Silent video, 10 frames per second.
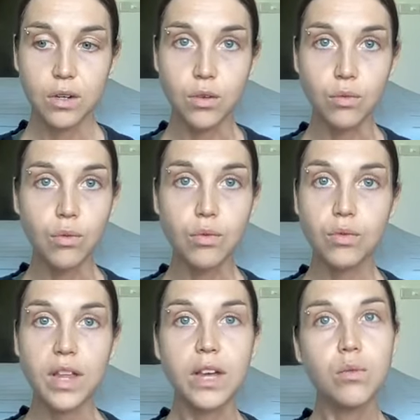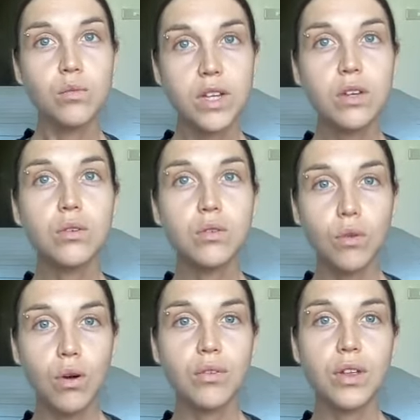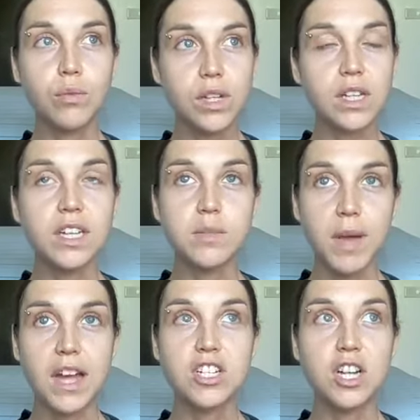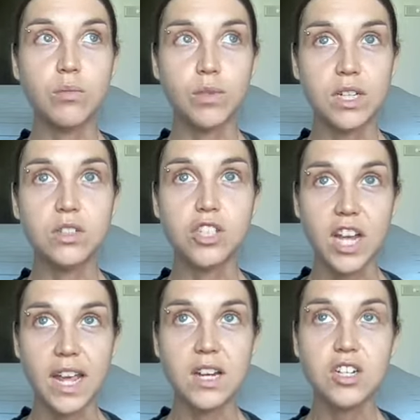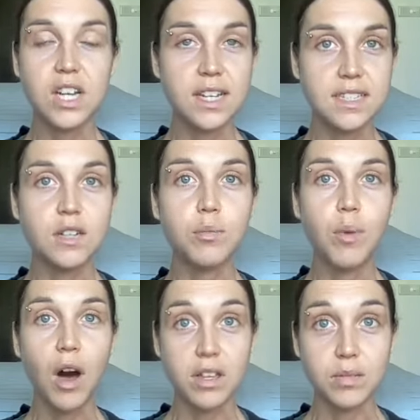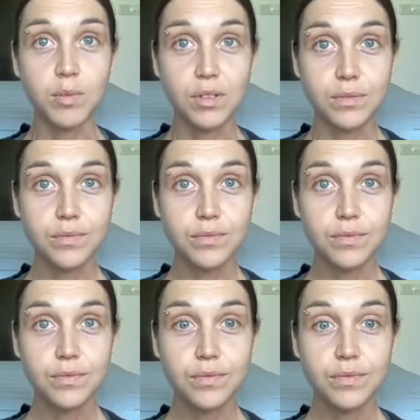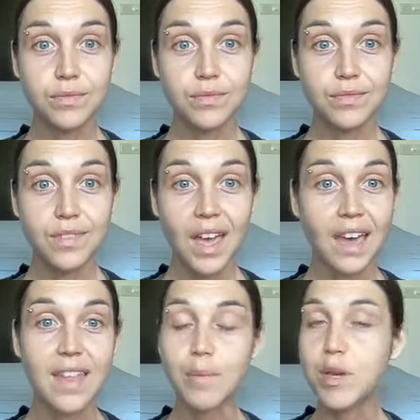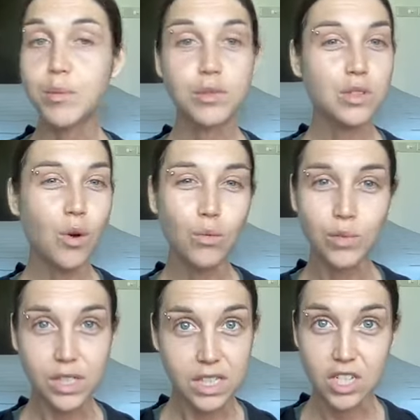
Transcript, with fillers: gr- like real growth and real expansion and real change isn't possible. And that people don't really